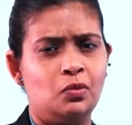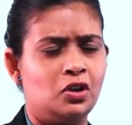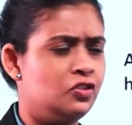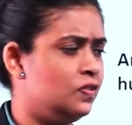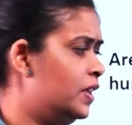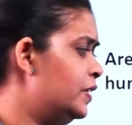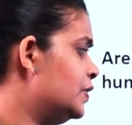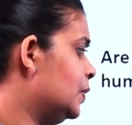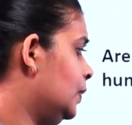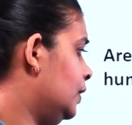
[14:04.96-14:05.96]
watch
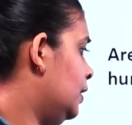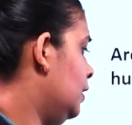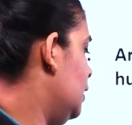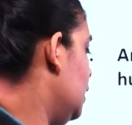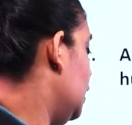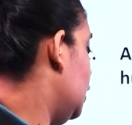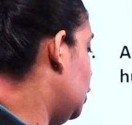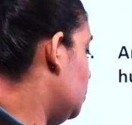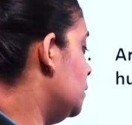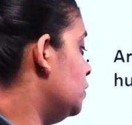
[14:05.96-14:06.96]
things on
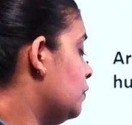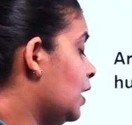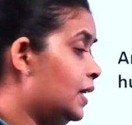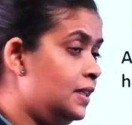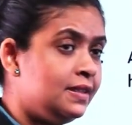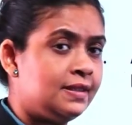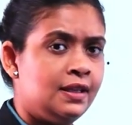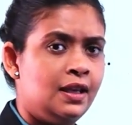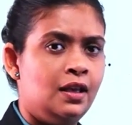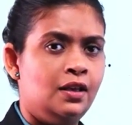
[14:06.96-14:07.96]
human rights.
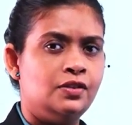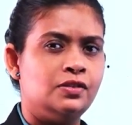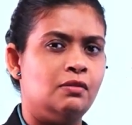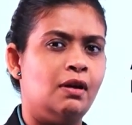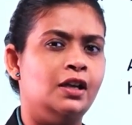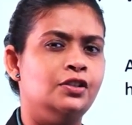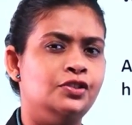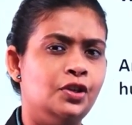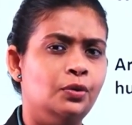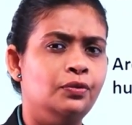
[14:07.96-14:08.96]
So I
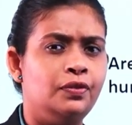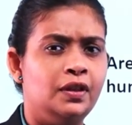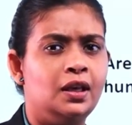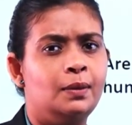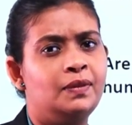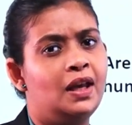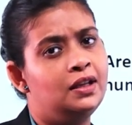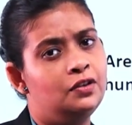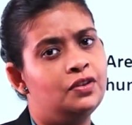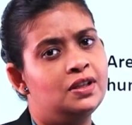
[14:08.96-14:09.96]
don't think I'm that
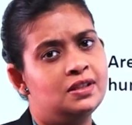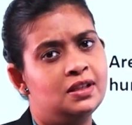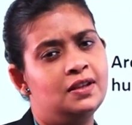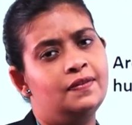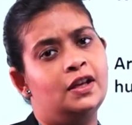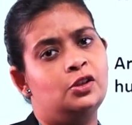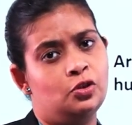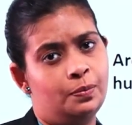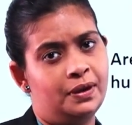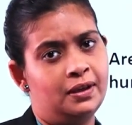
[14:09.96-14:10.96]
interested in that
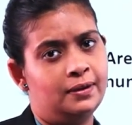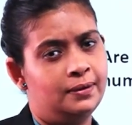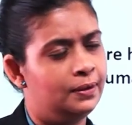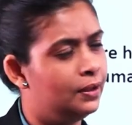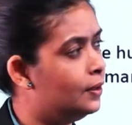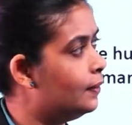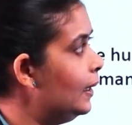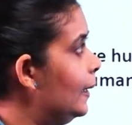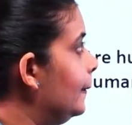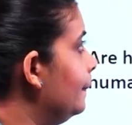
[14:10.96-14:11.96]
topic.
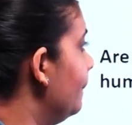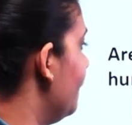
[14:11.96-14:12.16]
Okay.